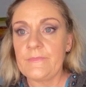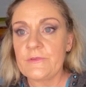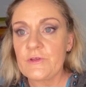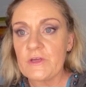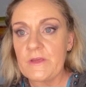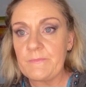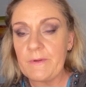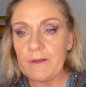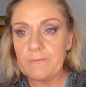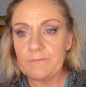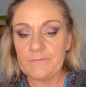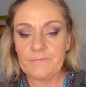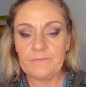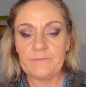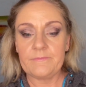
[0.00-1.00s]
Cheaper,
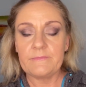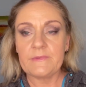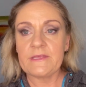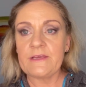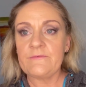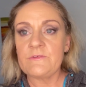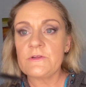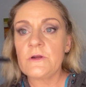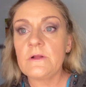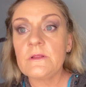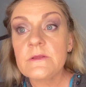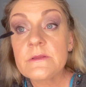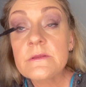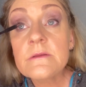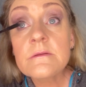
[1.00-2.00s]

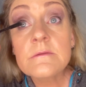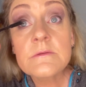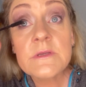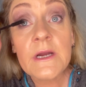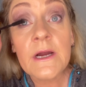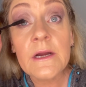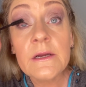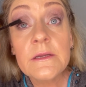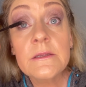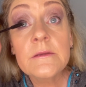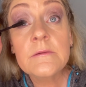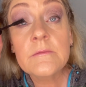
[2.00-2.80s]
$7, Target.